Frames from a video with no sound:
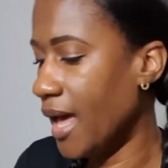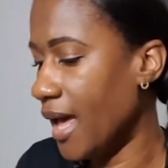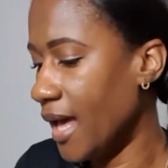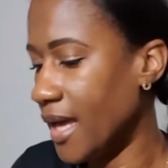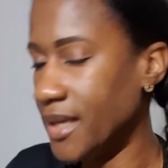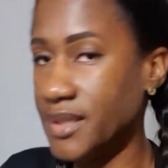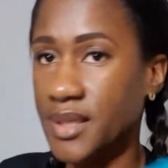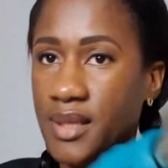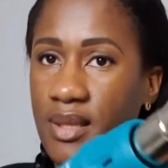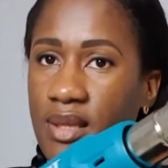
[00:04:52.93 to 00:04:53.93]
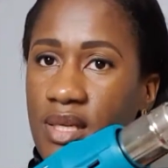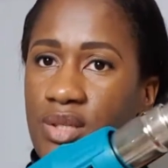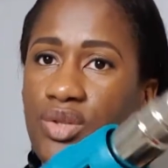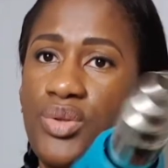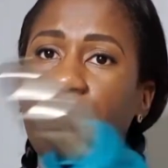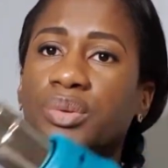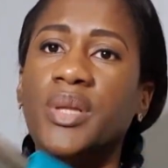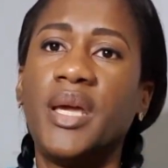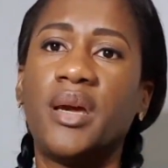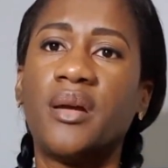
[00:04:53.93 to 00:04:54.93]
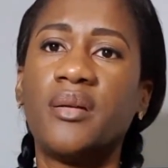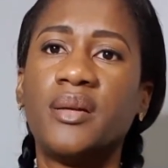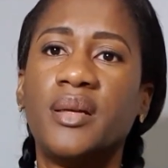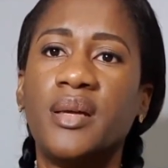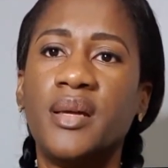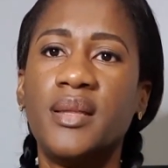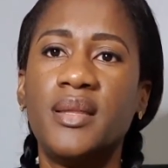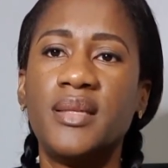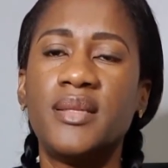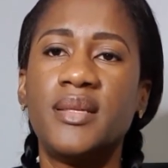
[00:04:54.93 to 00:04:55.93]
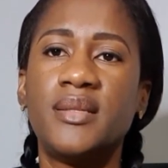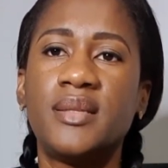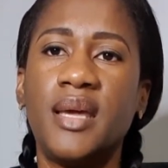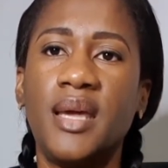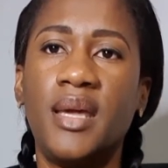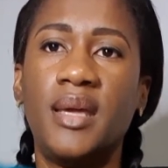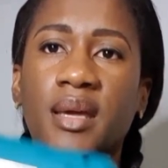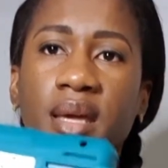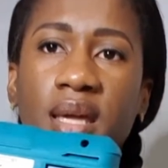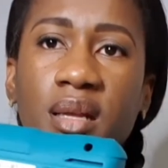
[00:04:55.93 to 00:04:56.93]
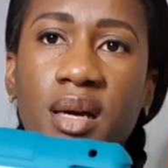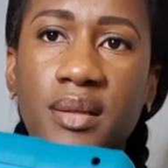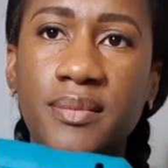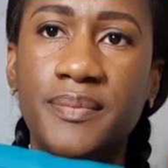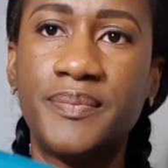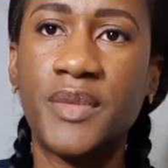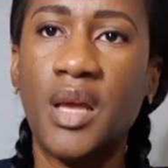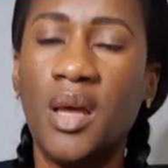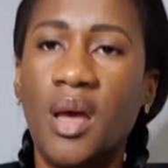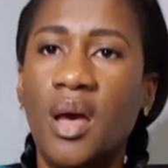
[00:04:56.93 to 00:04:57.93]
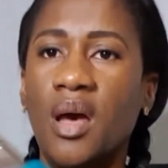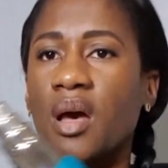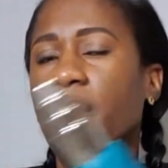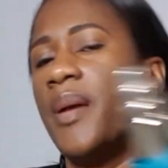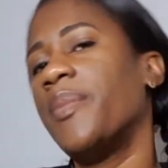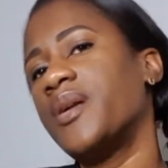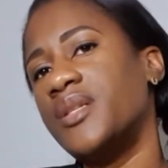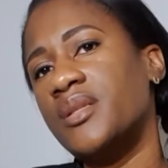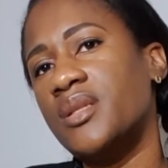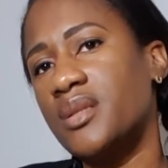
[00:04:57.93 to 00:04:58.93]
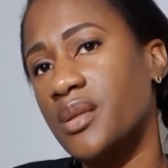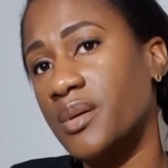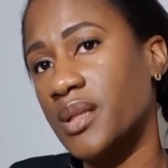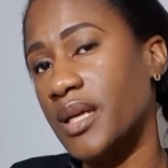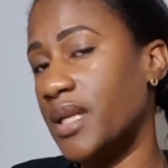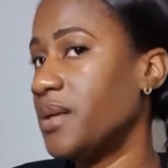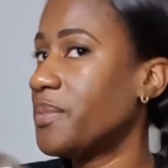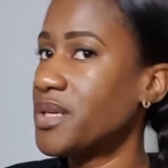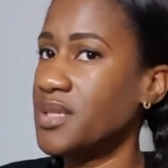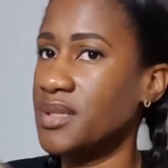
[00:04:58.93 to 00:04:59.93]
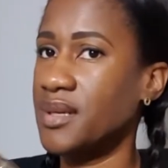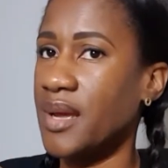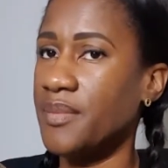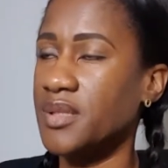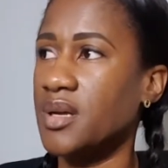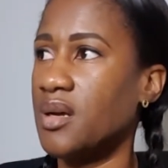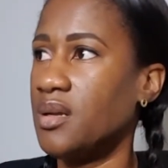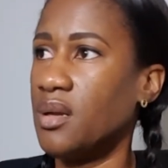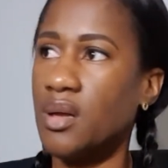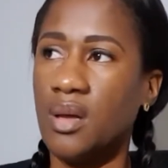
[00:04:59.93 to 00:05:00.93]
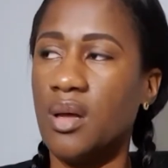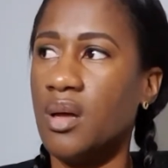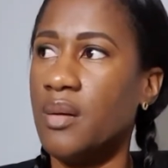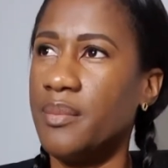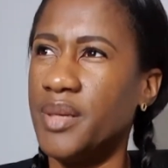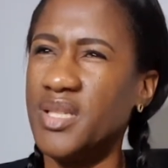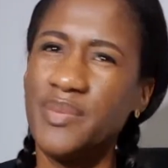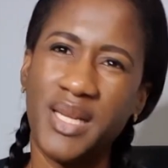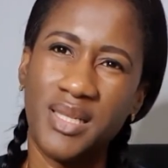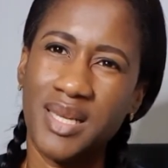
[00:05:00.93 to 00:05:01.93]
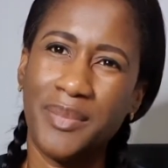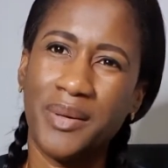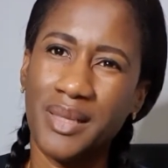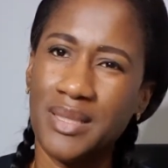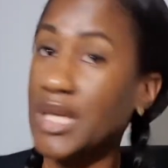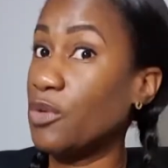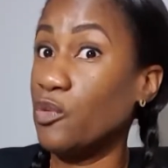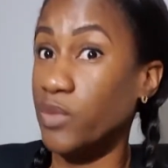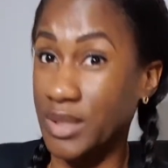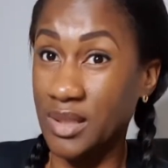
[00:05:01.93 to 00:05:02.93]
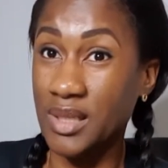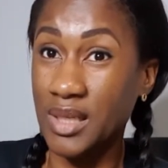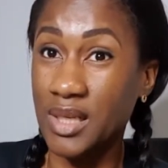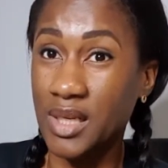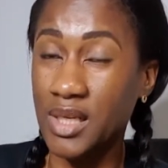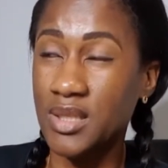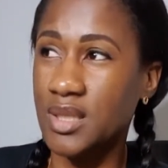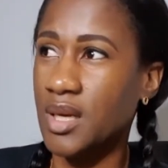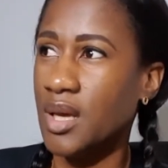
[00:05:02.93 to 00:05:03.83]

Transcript: And this tool here, this is a heat gun. I purchased this locally. I didn't purchase on Amazon because by the time I realized I really needed it,